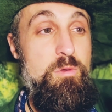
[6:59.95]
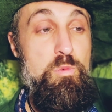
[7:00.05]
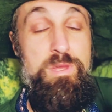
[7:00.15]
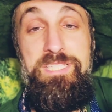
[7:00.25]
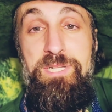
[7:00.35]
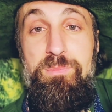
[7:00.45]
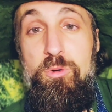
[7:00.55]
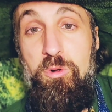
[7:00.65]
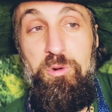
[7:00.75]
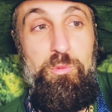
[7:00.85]
reasonable
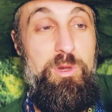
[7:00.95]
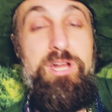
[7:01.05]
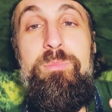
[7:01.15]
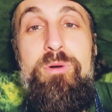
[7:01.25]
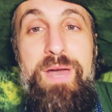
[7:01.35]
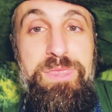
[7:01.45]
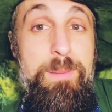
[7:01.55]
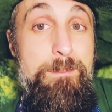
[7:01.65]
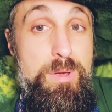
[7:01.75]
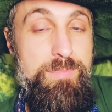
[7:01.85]
or workable at the
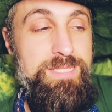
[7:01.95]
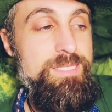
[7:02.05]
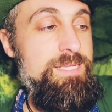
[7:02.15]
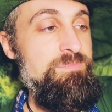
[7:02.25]
moment.